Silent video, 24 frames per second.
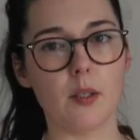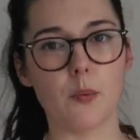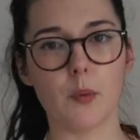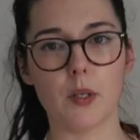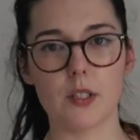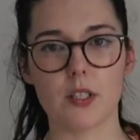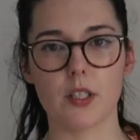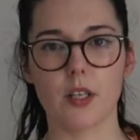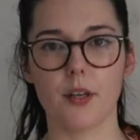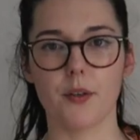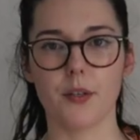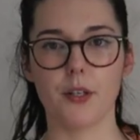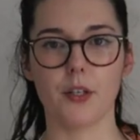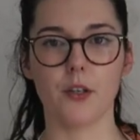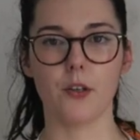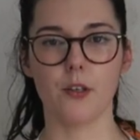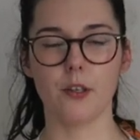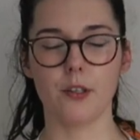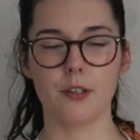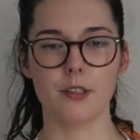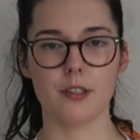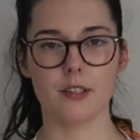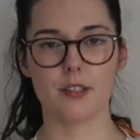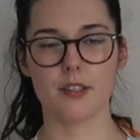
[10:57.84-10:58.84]
you what's going
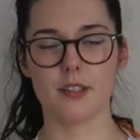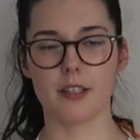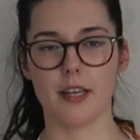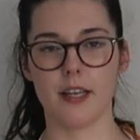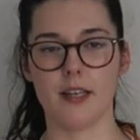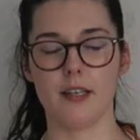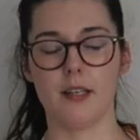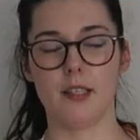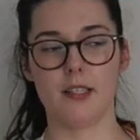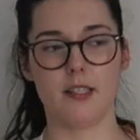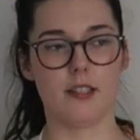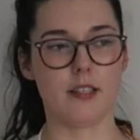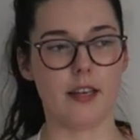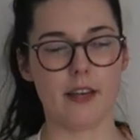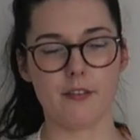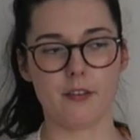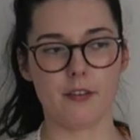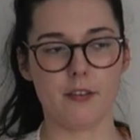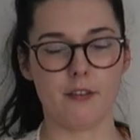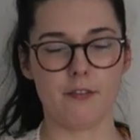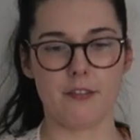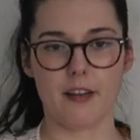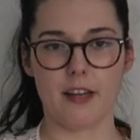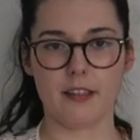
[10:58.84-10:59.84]
on on this side aside
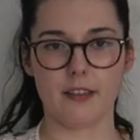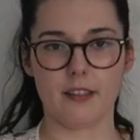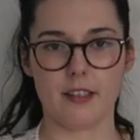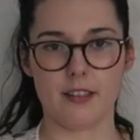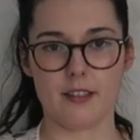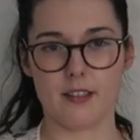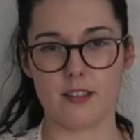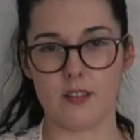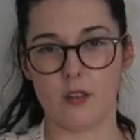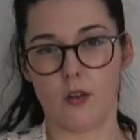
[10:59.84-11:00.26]
from the fact that it's